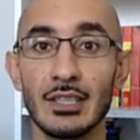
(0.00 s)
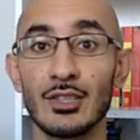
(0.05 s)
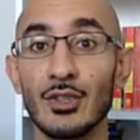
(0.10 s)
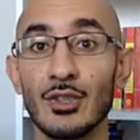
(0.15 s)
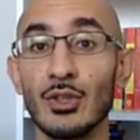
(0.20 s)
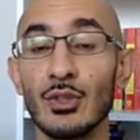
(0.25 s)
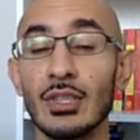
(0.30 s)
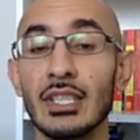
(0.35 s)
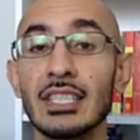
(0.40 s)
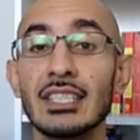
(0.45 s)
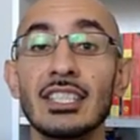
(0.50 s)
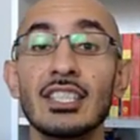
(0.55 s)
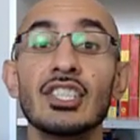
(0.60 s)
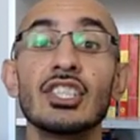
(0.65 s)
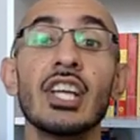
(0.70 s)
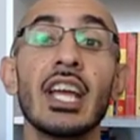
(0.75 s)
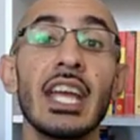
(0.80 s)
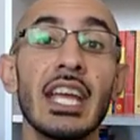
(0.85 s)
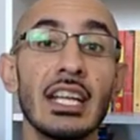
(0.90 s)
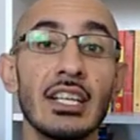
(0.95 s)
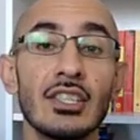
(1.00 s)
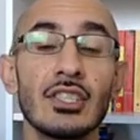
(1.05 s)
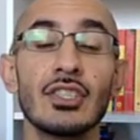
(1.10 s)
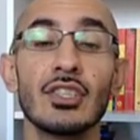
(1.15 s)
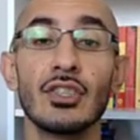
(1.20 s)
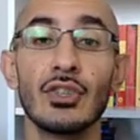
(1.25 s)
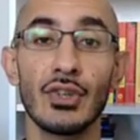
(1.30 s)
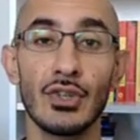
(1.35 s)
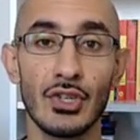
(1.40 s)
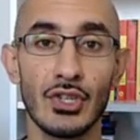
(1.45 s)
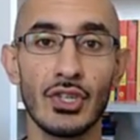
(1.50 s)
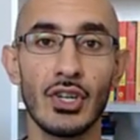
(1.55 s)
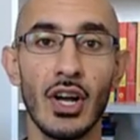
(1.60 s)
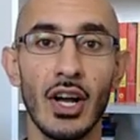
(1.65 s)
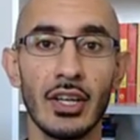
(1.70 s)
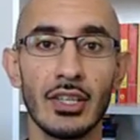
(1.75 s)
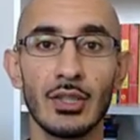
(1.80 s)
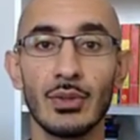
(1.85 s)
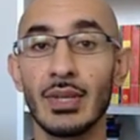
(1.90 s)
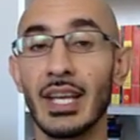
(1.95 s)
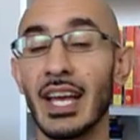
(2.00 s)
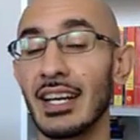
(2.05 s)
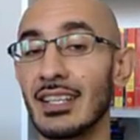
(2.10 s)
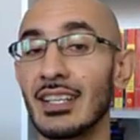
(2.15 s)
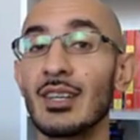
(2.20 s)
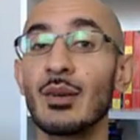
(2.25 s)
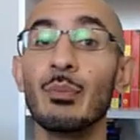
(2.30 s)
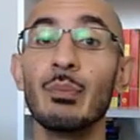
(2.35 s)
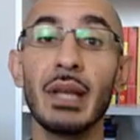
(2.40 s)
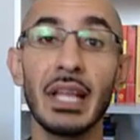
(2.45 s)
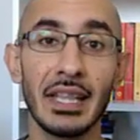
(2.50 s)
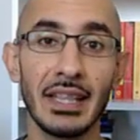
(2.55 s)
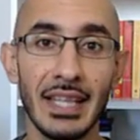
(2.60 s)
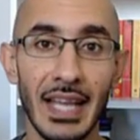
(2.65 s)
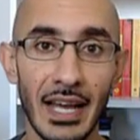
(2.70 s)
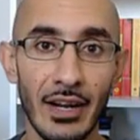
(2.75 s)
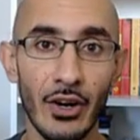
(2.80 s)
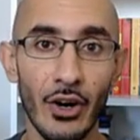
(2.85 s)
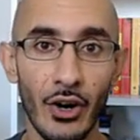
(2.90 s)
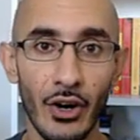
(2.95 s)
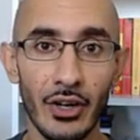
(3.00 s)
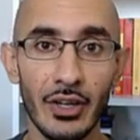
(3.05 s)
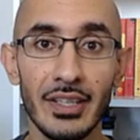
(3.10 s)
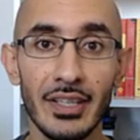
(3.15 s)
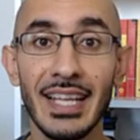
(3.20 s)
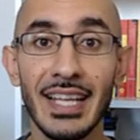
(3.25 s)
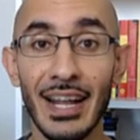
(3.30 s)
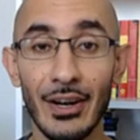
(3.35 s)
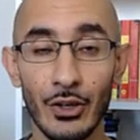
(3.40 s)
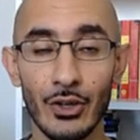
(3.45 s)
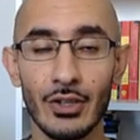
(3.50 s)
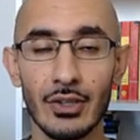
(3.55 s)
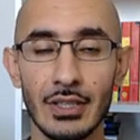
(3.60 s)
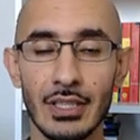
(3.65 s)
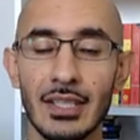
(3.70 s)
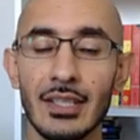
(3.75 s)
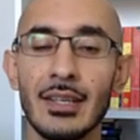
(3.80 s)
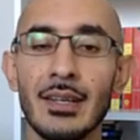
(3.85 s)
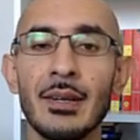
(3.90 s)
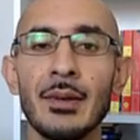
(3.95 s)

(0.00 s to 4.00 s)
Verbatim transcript: So you need to change your shot. You can't commit that hard that early.